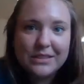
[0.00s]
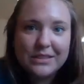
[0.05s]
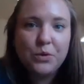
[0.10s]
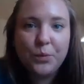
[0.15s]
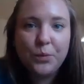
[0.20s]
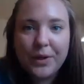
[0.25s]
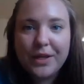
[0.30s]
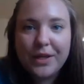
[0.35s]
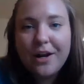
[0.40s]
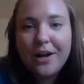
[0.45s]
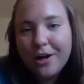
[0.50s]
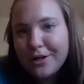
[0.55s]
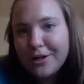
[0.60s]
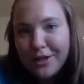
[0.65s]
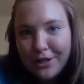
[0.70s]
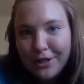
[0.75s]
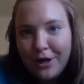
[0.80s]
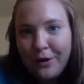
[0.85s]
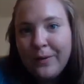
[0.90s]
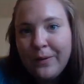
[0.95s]
We
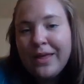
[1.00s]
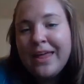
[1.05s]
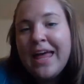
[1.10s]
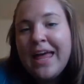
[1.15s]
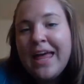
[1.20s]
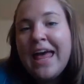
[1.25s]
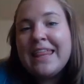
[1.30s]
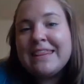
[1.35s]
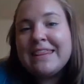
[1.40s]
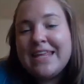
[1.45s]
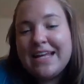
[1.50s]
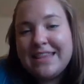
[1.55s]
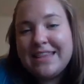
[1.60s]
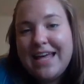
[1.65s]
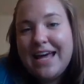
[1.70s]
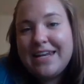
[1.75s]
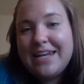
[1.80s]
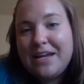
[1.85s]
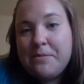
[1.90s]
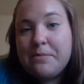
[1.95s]
already know that
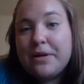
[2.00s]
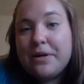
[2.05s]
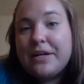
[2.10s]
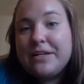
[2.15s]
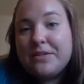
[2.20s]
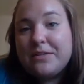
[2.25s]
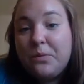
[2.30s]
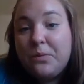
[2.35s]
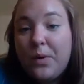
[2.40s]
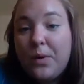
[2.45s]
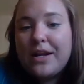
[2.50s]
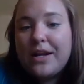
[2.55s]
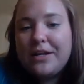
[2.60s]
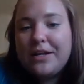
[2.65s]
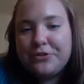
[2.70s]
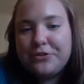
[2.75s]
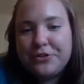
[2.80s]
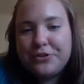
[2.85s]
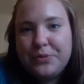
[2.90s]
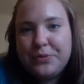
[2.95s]
that number is
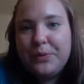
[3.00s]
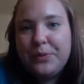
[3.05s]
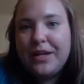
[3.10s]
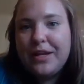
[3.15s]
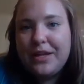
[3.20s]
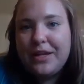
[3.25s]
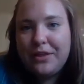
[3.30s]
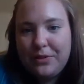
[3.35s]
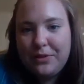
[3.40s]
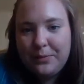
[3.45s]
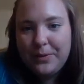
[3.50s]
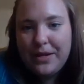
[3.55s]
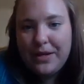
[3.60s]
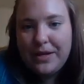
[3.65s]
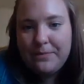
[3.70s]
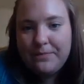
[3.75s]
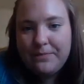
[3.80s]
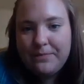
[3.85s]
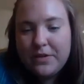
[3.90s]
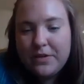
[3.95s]

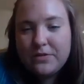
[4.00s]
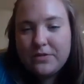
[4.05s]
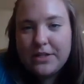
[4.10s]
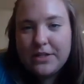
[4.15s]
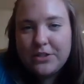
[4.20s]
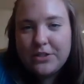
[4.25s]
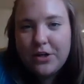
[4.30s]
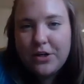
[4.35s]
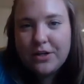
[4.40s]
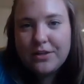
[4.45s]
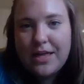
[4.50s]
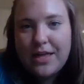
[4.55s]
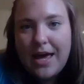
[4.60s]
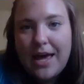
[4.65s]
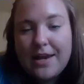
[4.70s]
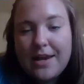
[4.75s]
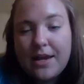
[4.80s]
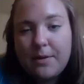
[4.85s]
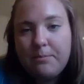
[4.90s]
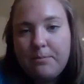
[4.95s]
123. So I took
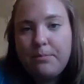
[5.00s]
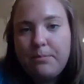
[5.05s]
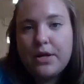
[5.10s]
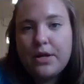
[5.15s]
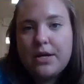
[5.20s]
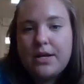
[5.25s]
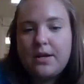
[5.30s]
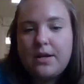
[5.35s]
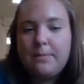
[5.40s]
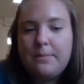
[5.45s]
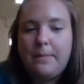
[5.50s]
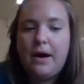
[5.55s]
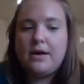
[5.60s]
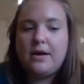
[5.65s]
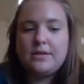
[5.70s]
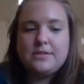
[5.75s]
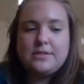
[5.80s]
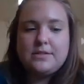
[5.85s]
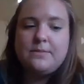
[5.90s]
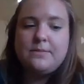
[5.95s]
that and I put it in a
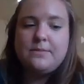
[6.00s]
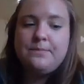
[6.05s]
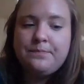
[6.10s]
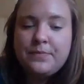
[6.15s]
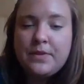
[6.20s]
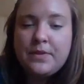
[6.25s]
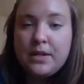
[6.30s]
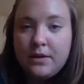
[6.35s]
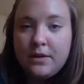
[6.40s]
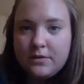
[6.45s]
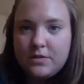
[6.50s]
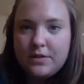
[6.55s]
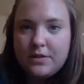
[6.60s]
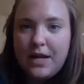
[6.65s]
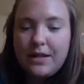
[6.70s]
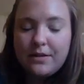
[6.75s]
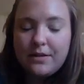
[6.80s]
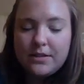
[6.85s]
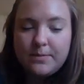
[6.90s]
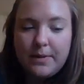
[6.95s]
box. So
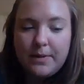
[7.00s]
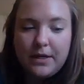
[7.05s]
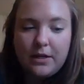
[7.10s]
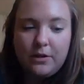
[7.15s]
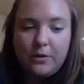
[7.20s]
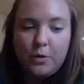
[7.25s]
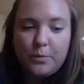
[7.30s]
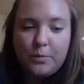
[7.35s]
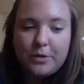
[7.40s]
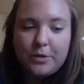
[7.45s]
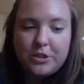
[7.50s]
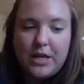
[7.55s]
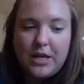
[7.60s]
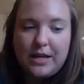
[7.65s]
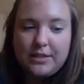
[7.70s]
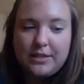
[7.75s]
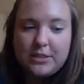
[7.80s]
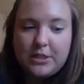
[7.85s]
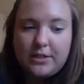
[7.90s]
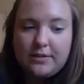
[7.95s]
now let's make it a little more
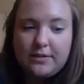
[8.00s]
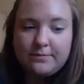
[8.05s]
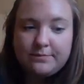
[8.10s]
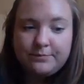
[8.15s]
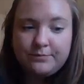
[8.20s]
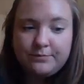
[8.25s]
challenging.